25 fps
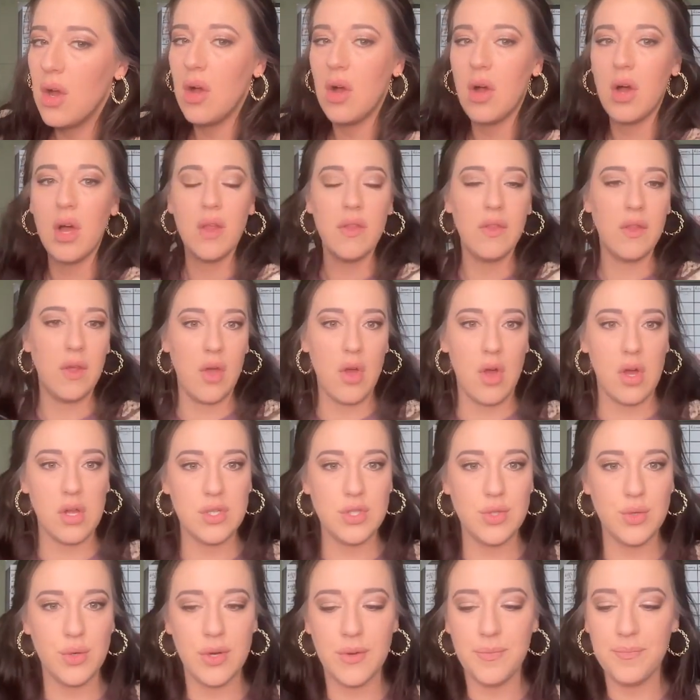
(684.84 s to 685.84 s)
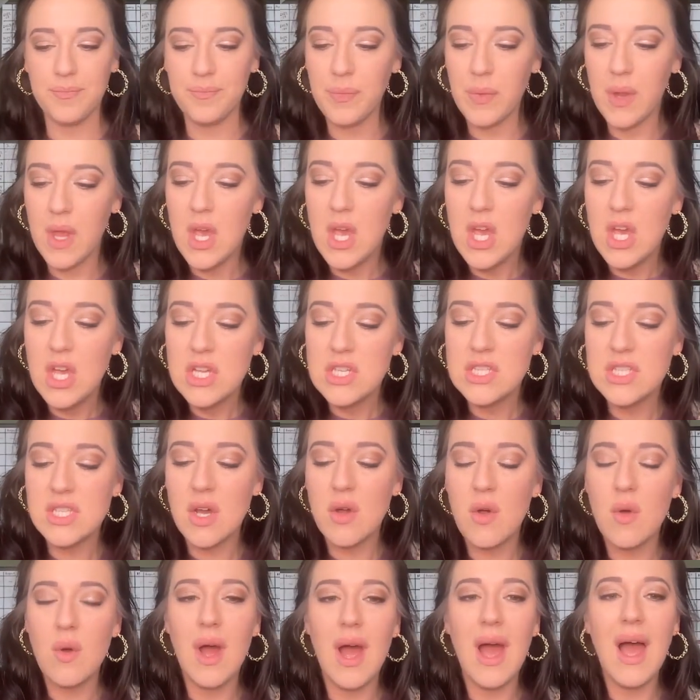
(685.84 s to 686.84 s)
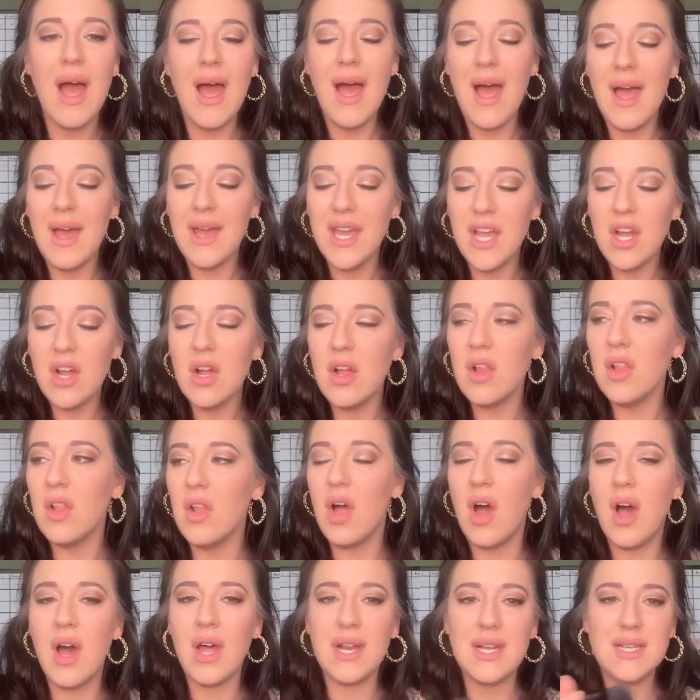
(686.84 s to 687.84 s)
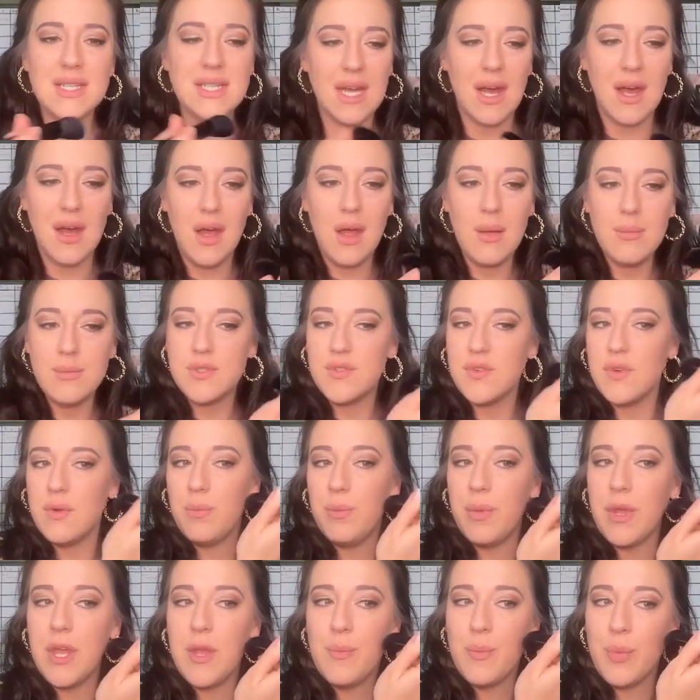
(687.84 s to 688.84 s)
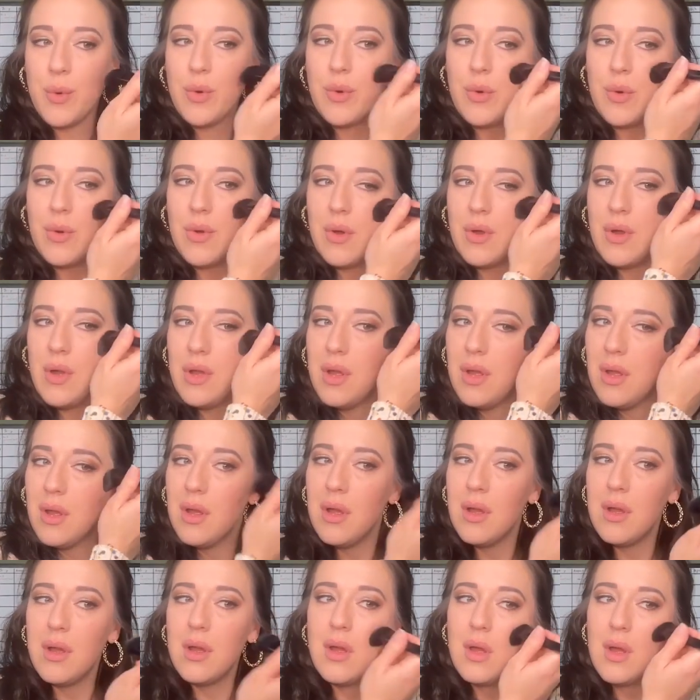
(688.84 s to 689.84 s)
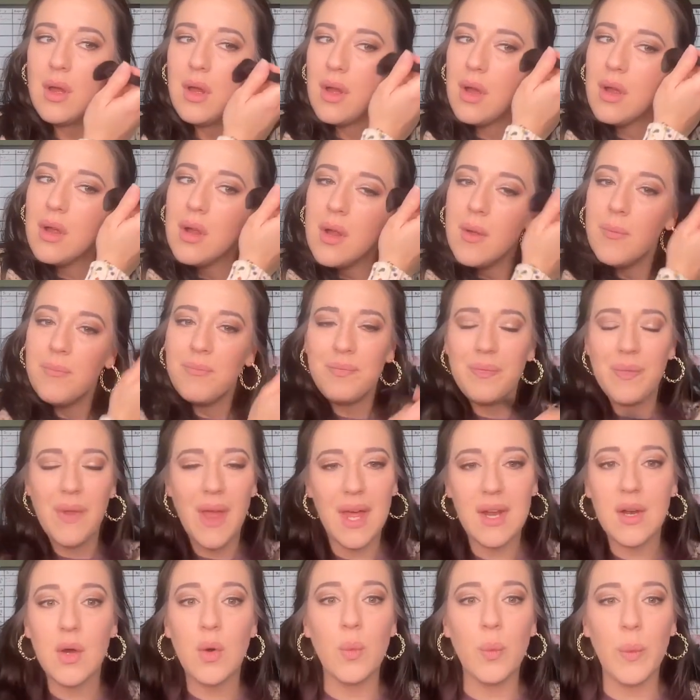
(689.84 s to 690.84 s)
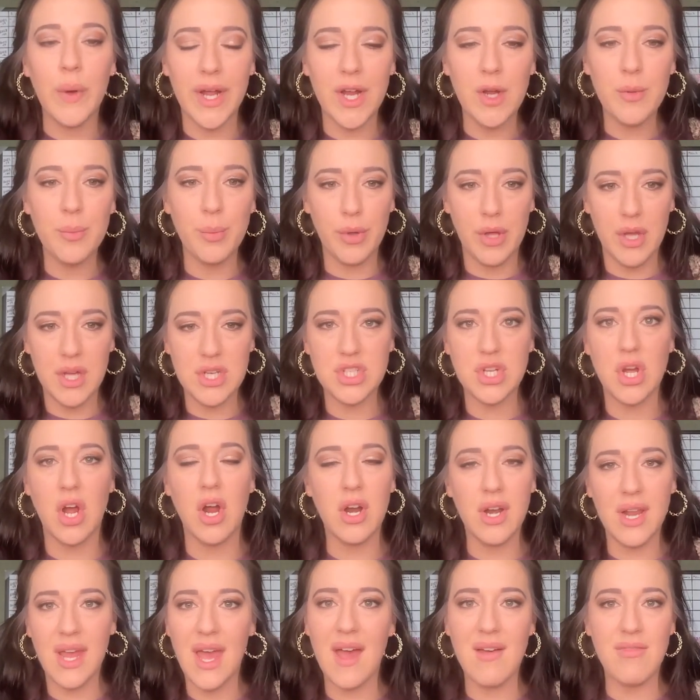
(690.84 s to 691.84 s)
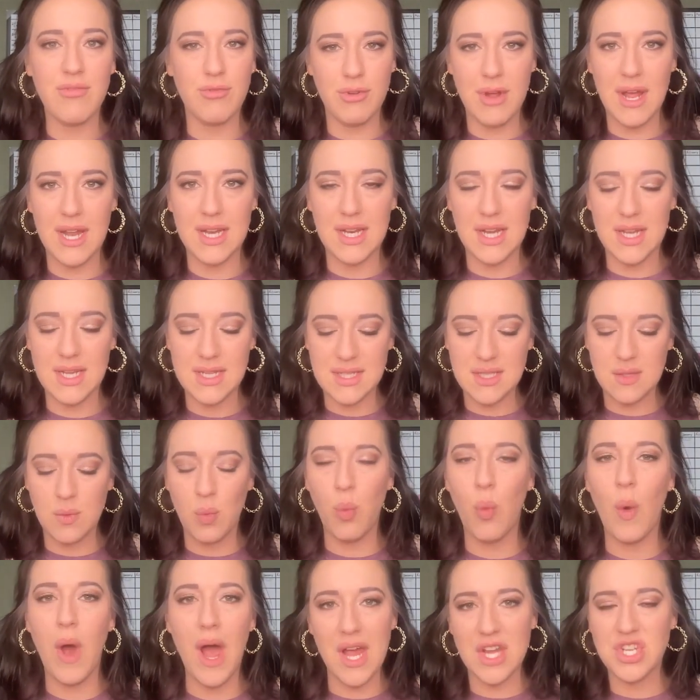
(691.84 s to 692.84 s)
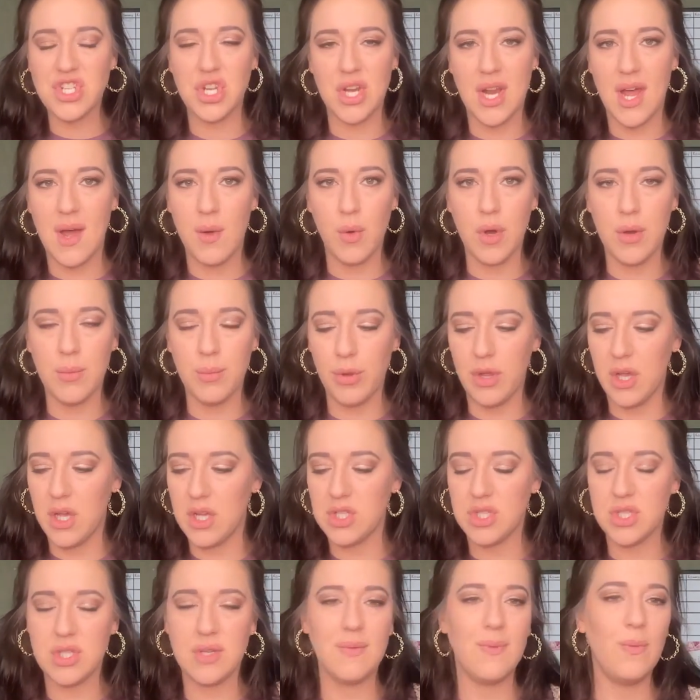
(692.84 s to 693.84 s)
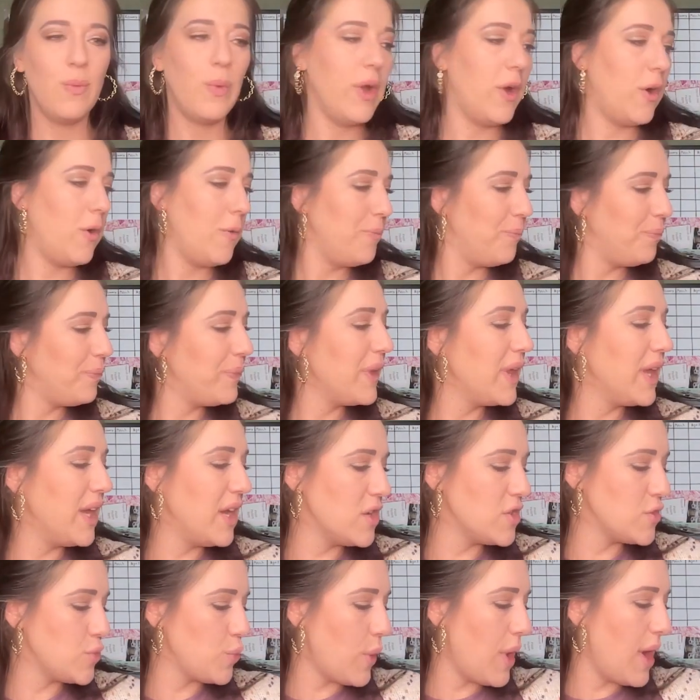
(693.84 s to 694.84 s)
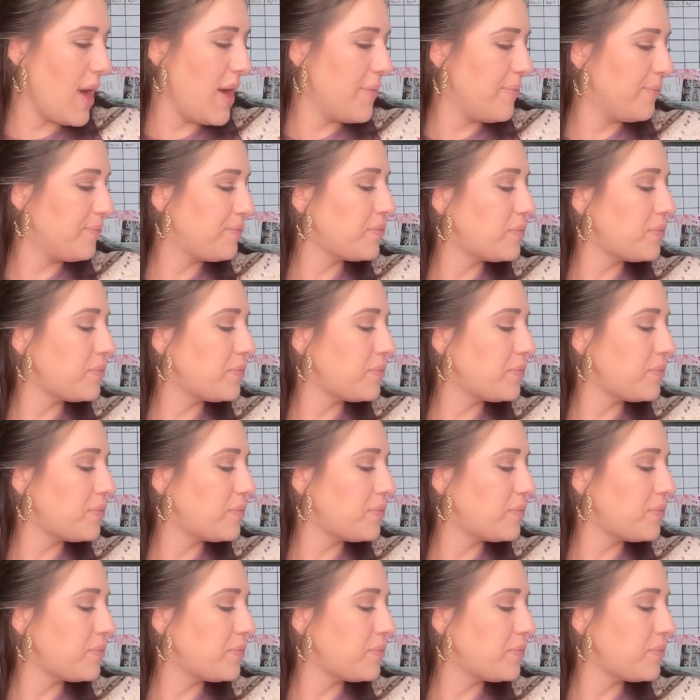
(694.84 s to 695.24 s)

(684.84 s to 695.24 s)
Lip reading: on the contour. So I hear a lot of times from people, I don't wear blush. I already have redness. Why should I wear blush? Well, here's why.